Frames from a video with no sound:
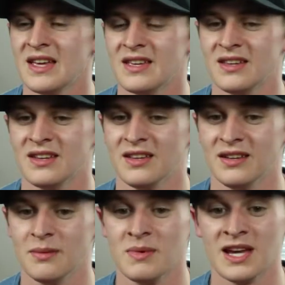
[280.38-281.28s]

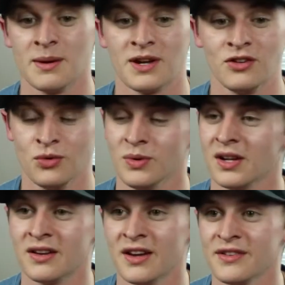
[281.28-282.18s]
in, man, am I doing
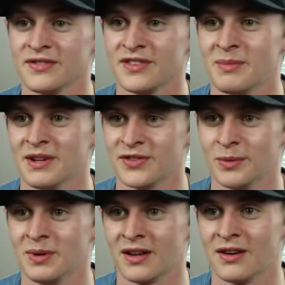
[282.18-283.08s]
enough? Am I
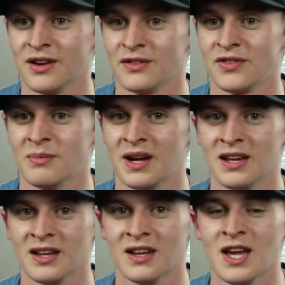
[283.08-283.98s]
filming enough? Am
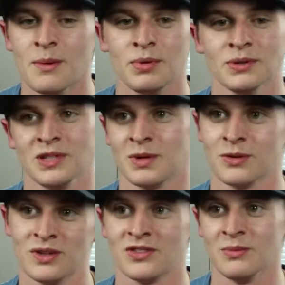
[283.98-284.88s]
I building my
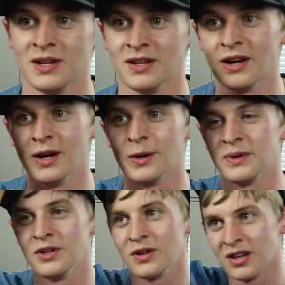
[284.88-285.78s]
resume up?
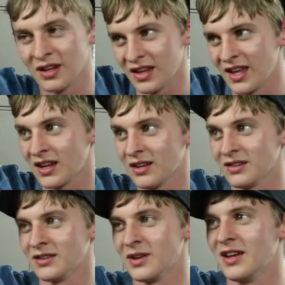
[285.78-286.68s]
And it
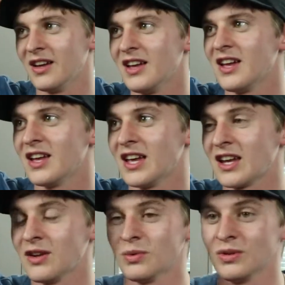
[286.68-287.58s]

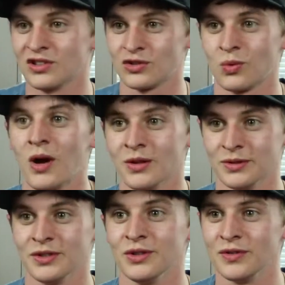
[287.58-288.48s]
can really swallow
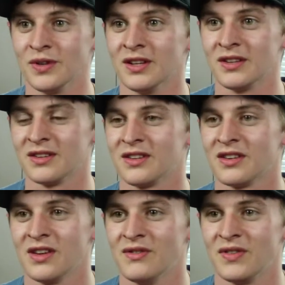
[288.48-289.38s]
you if you get
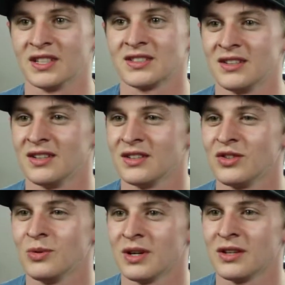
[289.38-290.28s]
invested in it
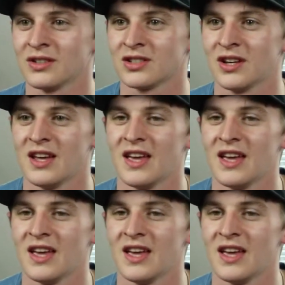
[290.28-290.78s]
too much.